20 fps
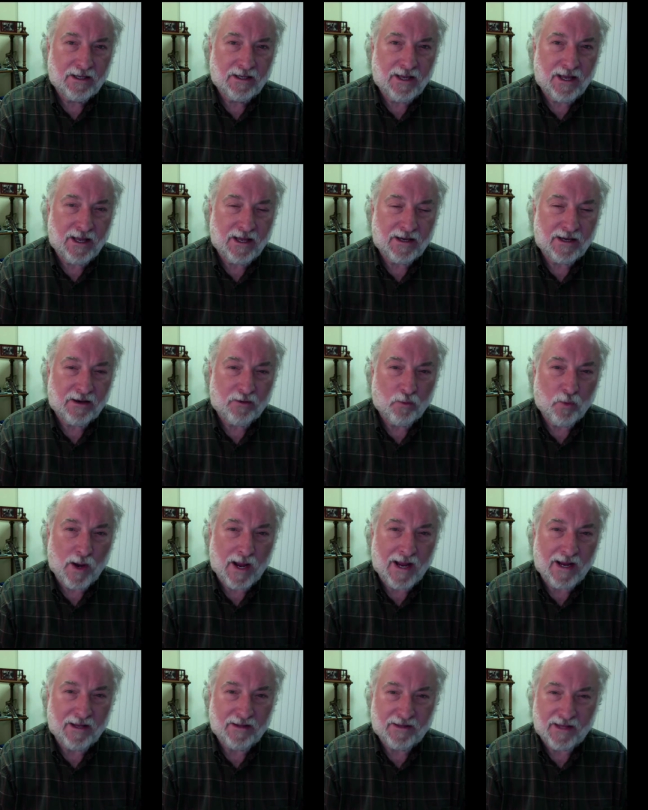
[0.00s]
in a
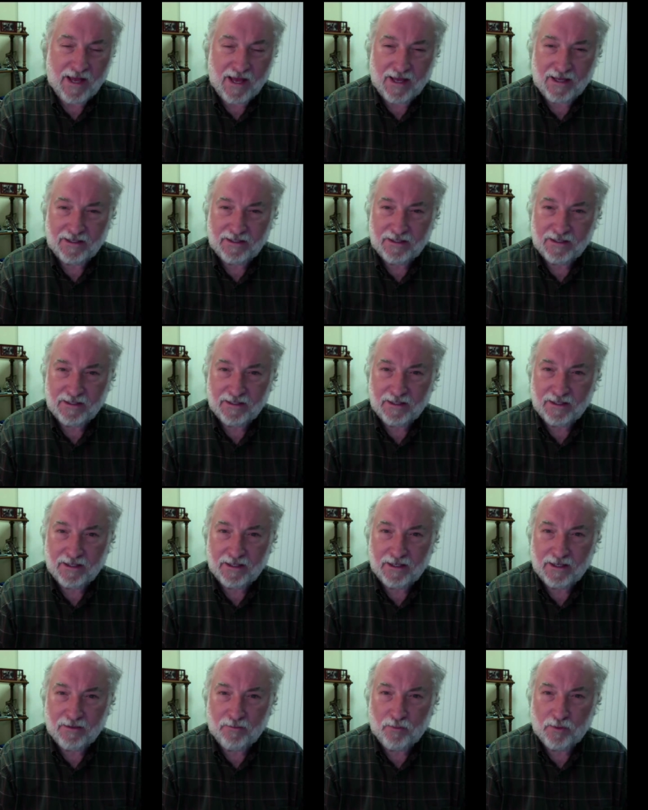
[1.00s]
way that
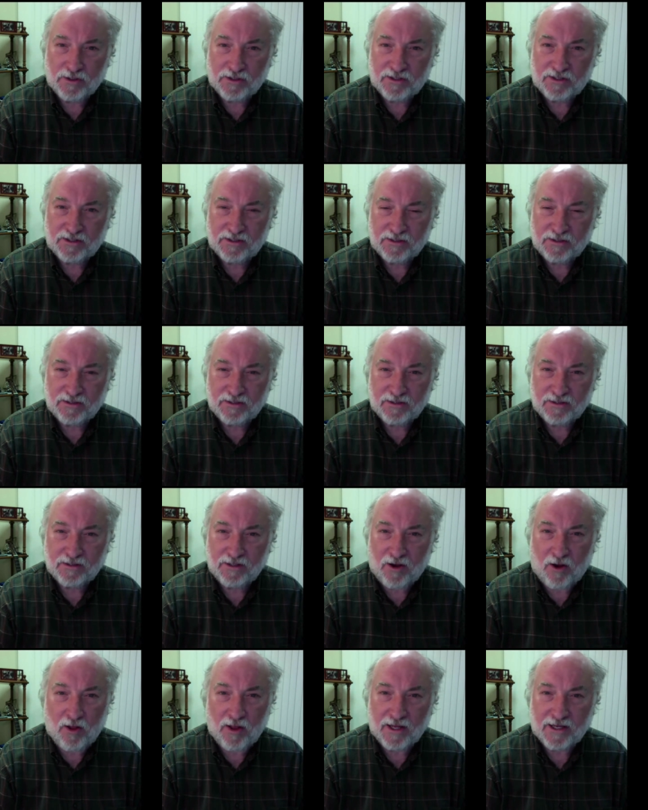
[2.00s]
was
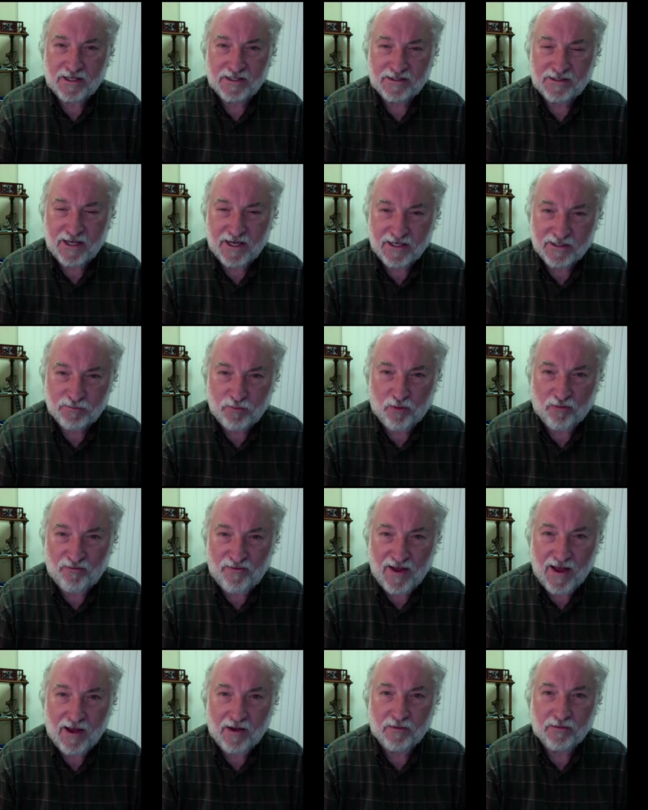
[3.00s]
all I can say is
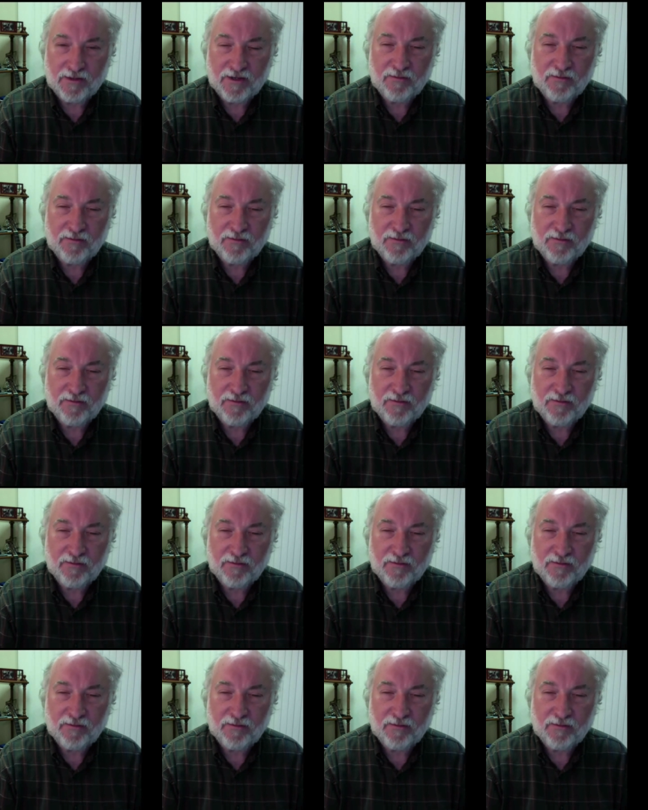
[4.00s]
profound.